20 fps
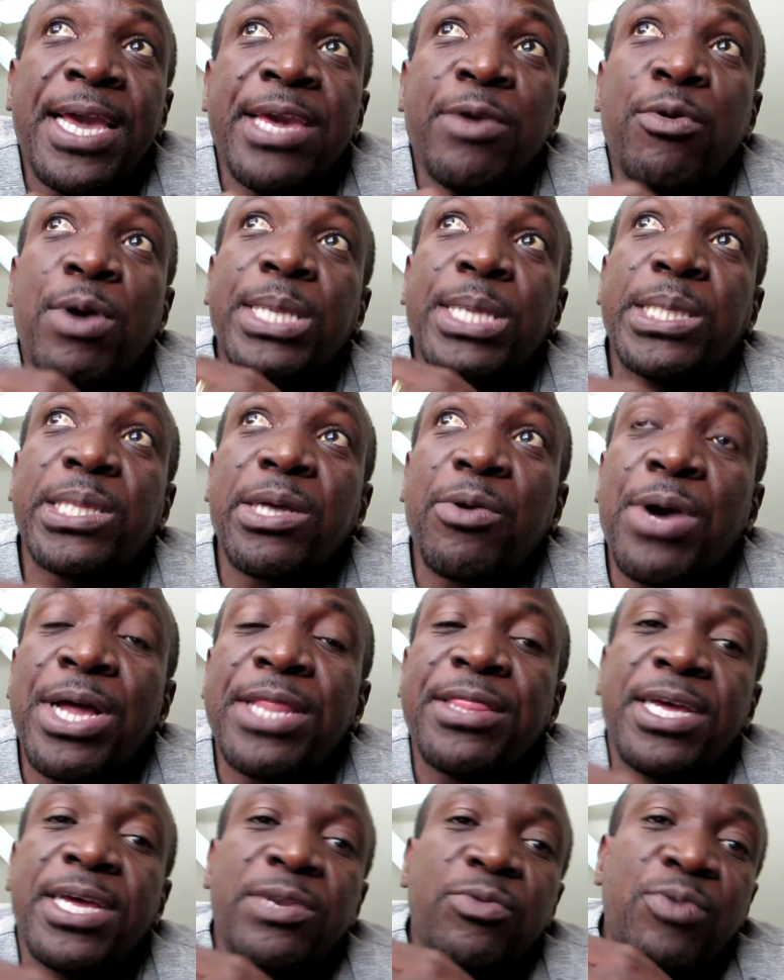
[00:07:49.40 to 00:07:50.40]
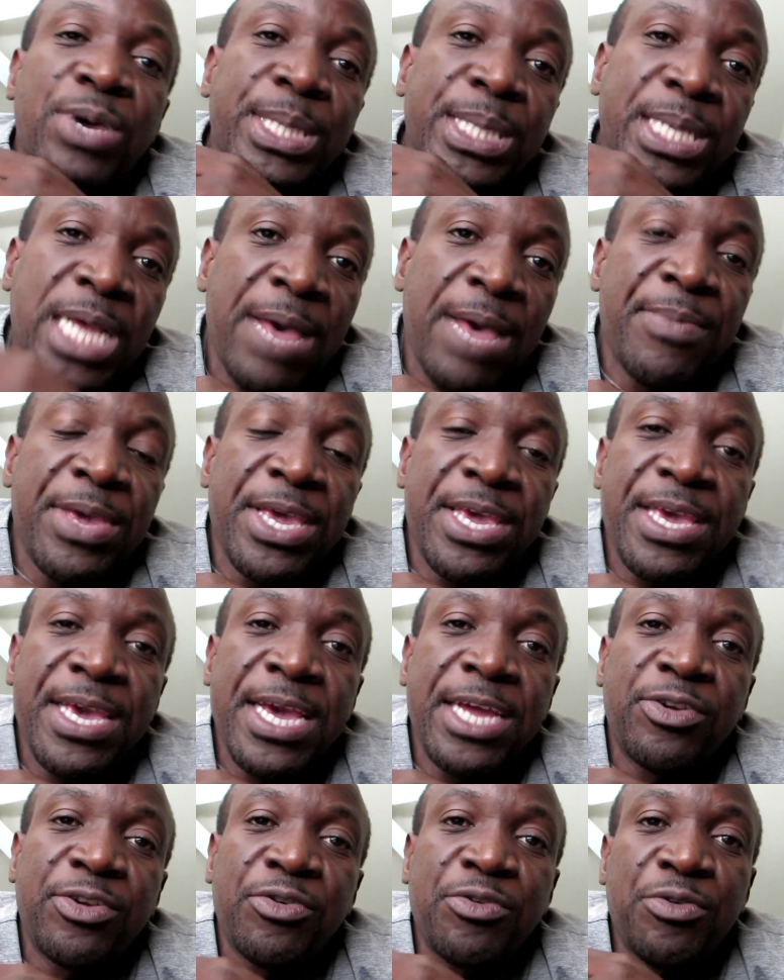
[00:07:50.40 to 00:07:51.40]
he was the one that was coming
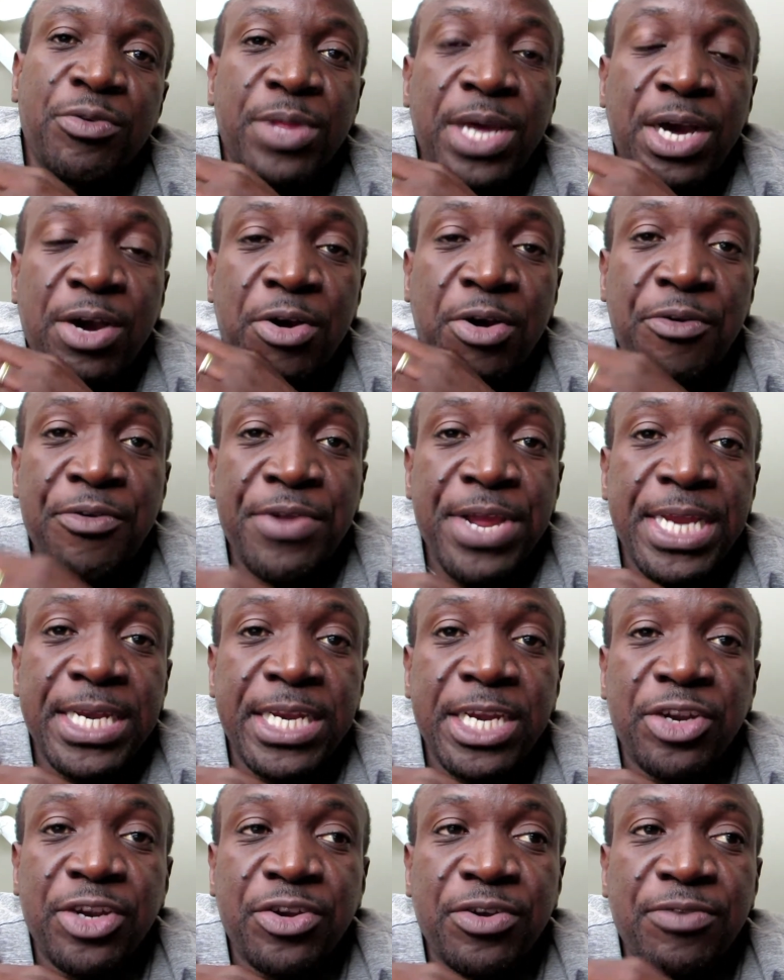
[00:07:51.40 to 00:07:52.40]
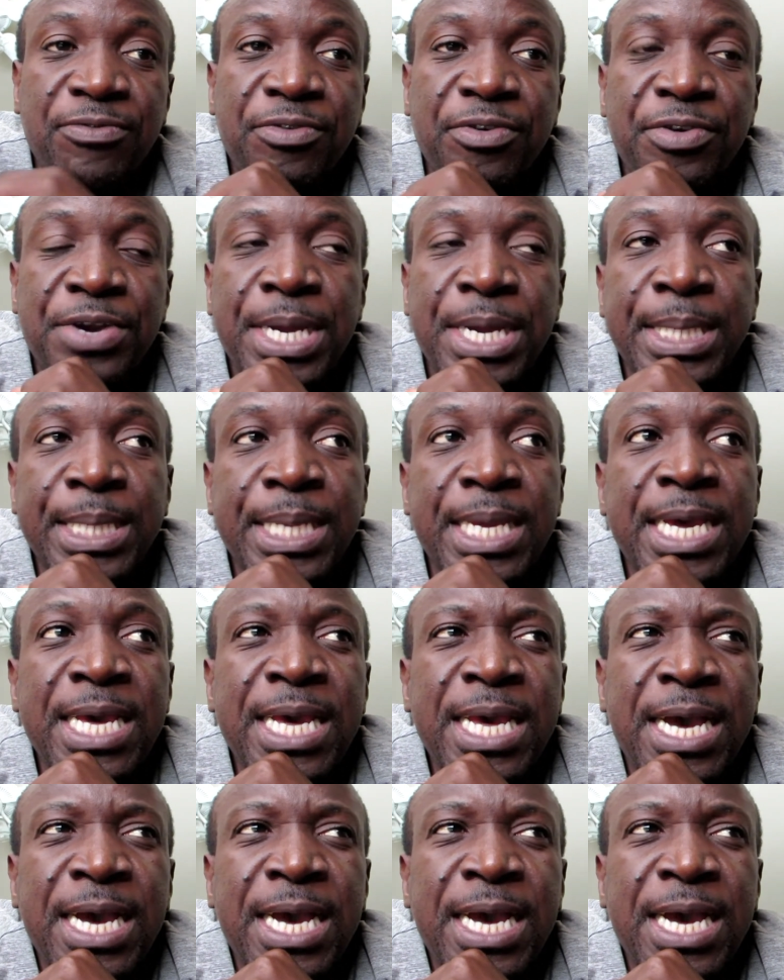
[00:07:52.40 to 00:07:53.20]
here to do the orientation for us,